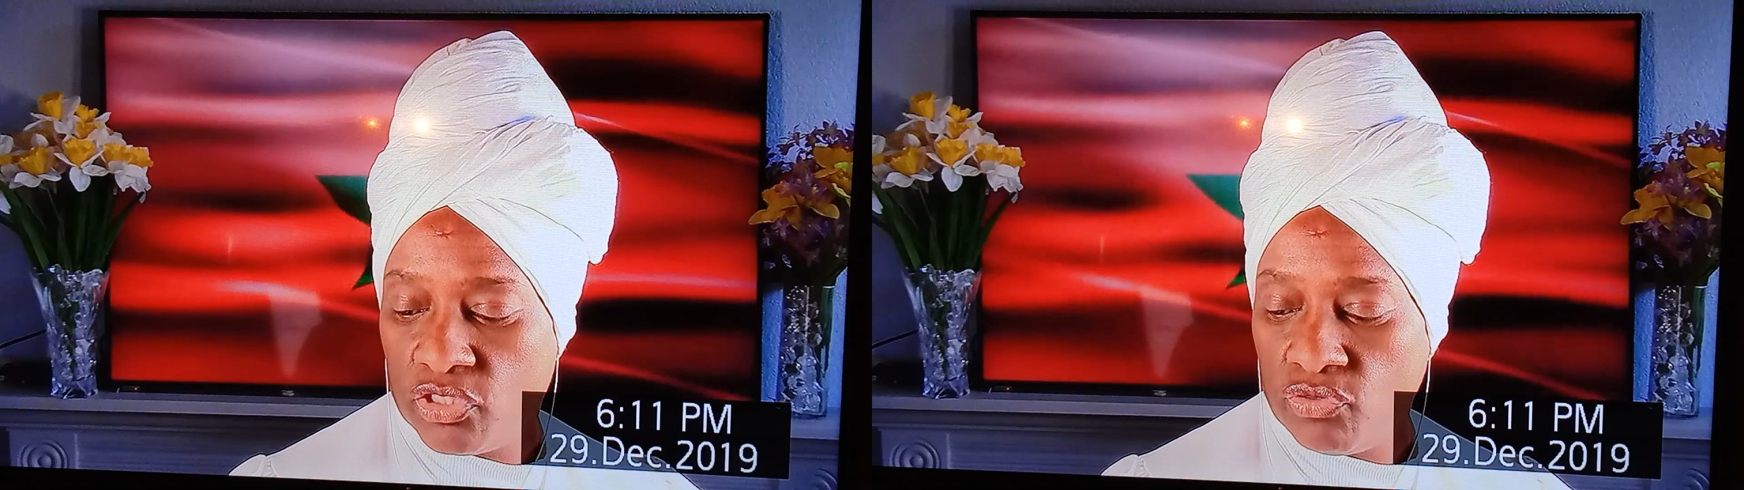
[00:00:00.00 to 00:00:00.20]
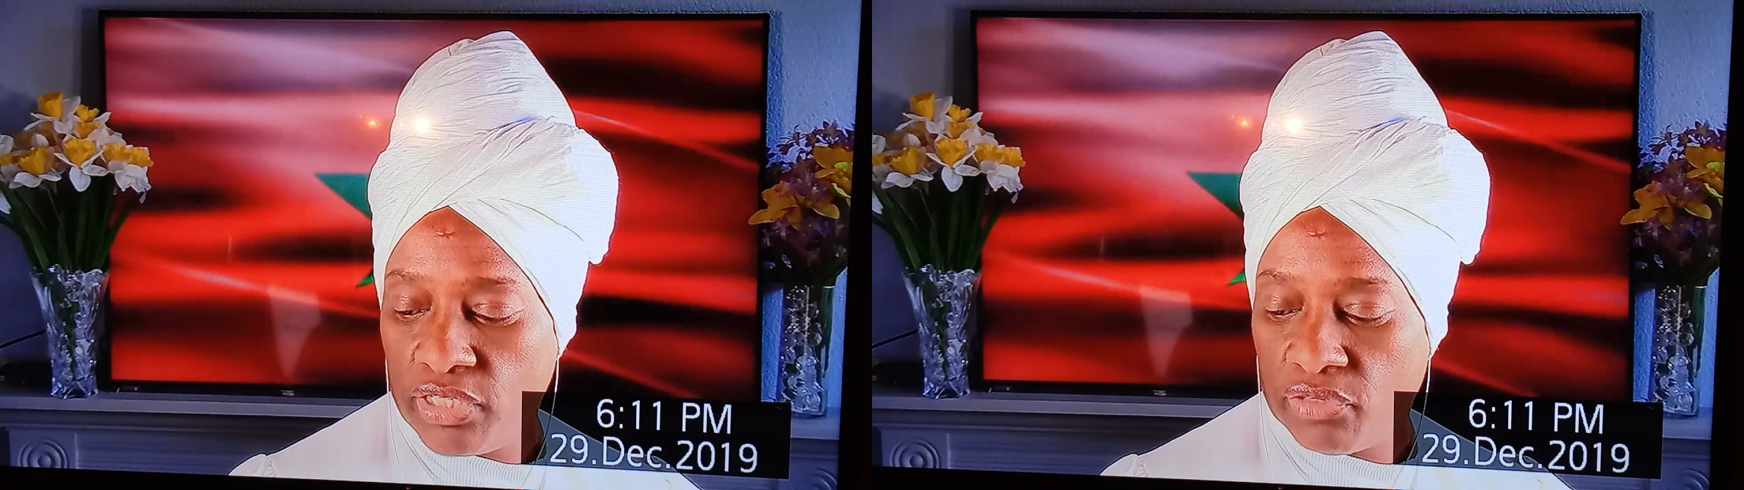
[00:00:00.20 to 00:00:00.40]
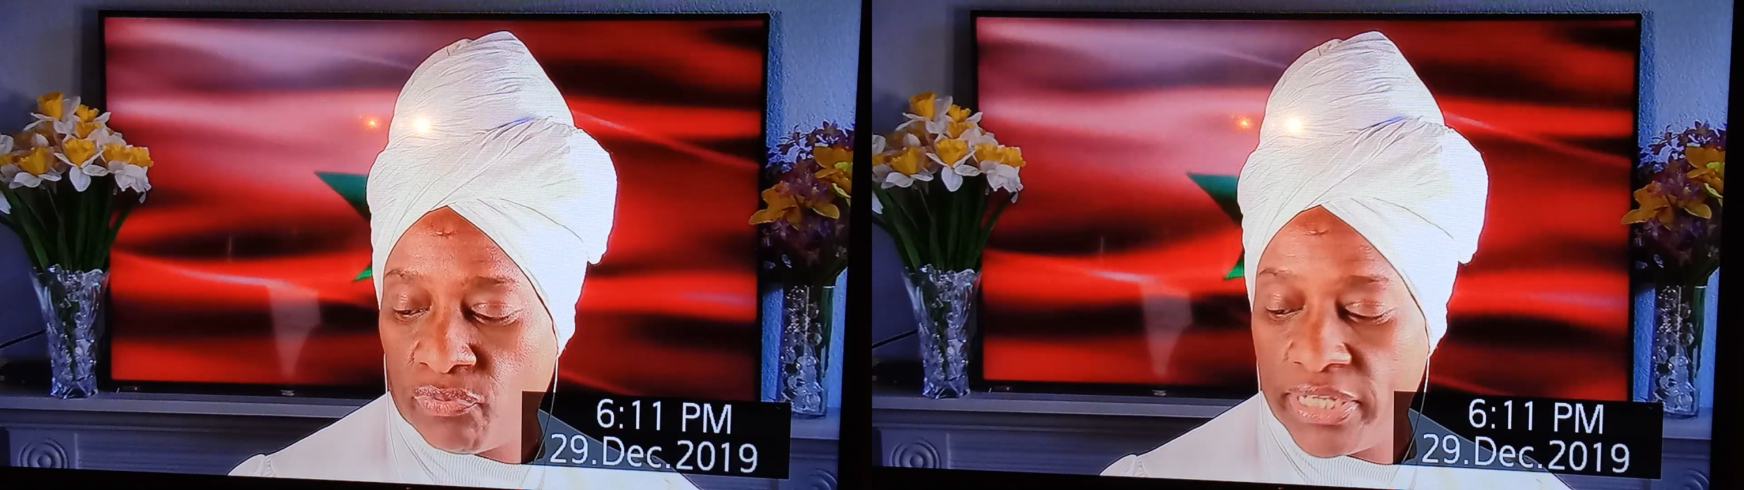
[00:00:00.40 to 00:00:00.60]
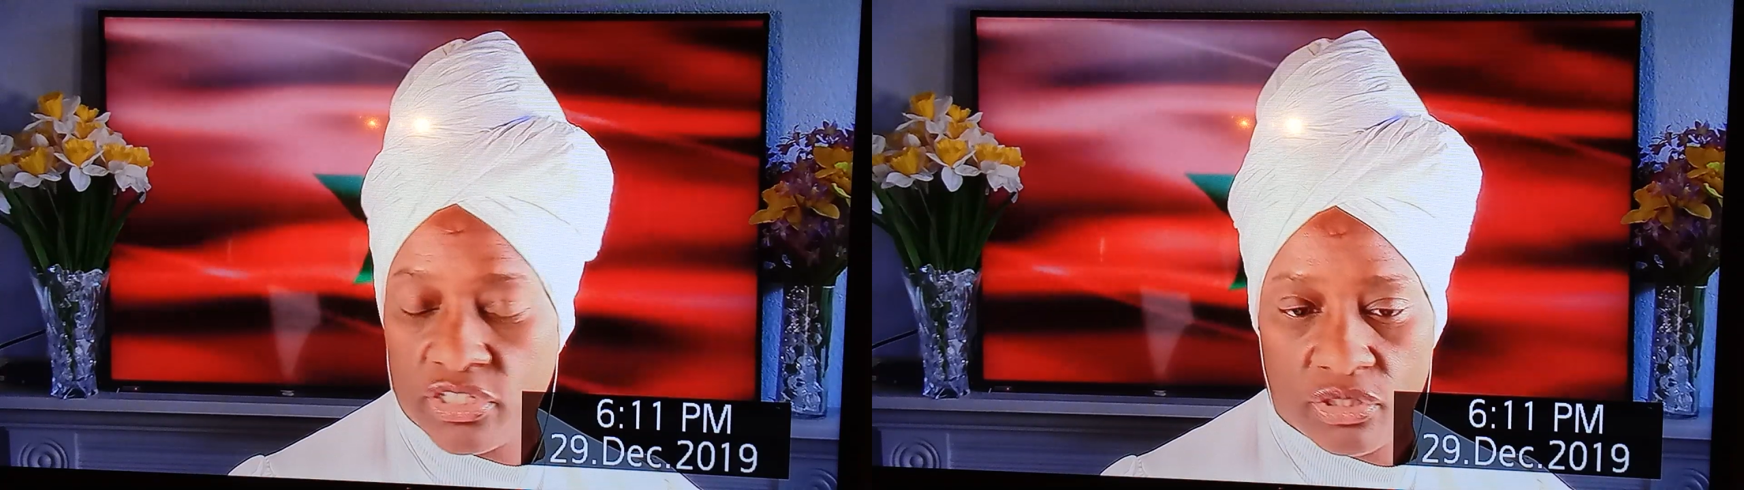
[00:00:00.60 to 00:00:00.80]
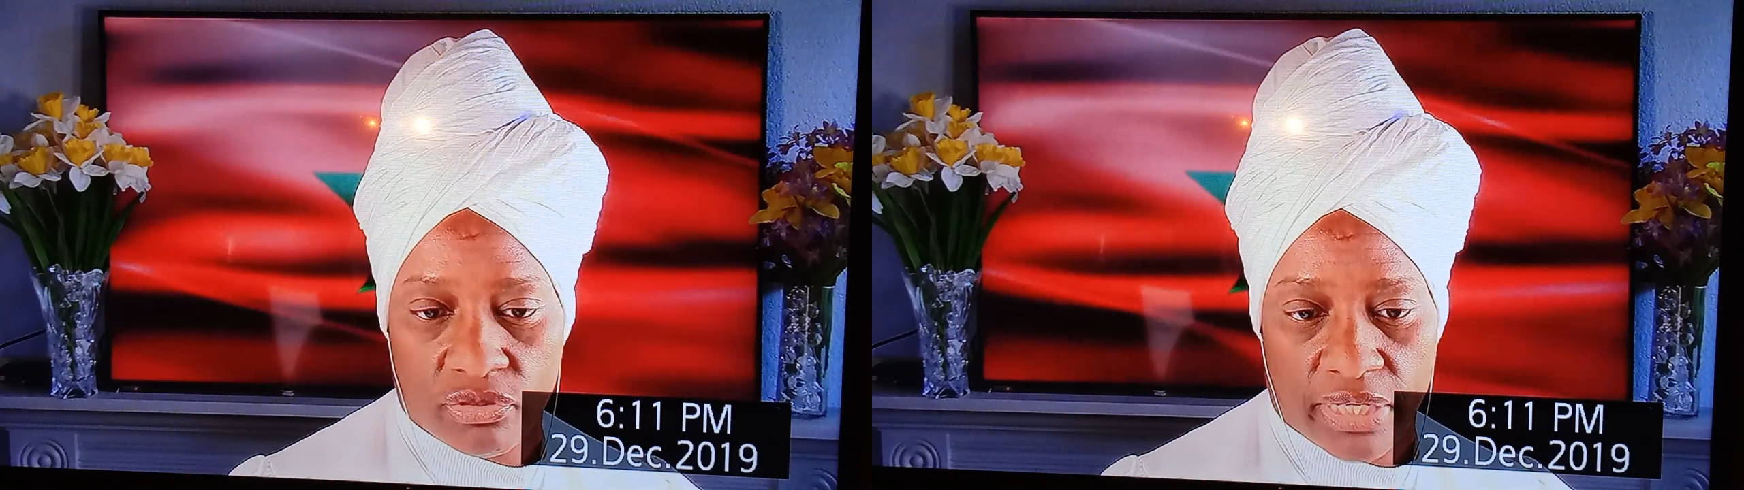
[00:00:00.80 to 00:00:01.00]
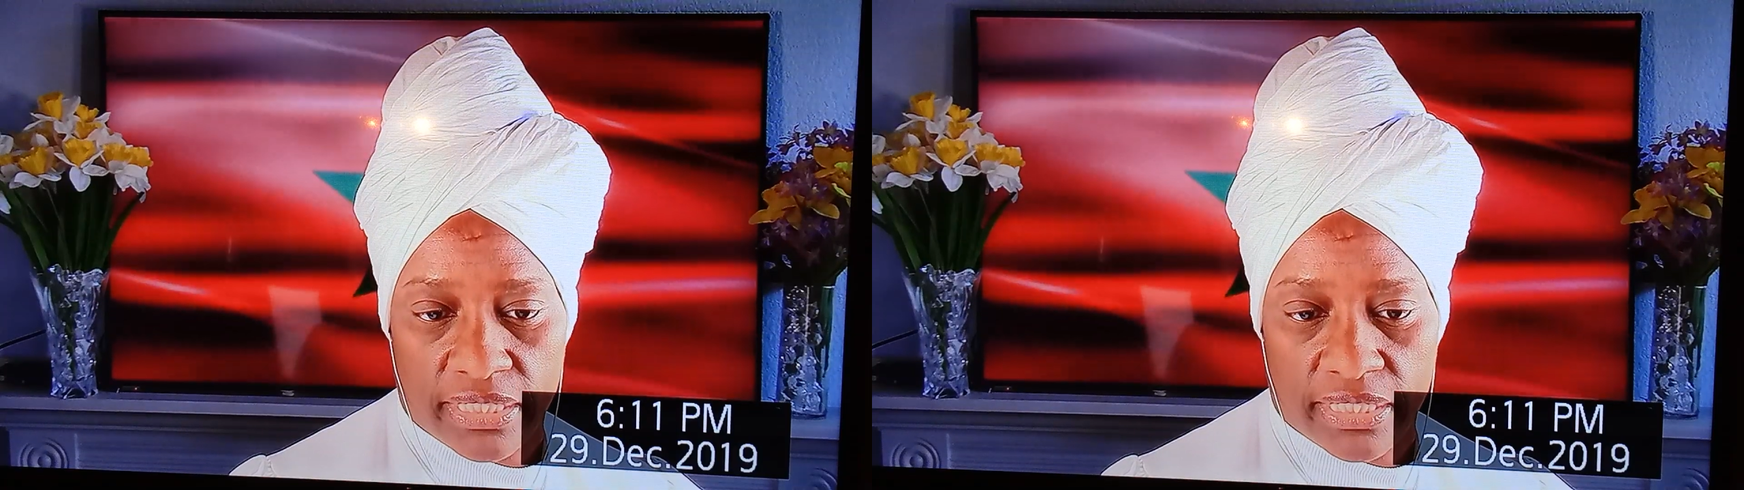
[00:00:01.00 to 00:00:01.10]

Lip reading: to the original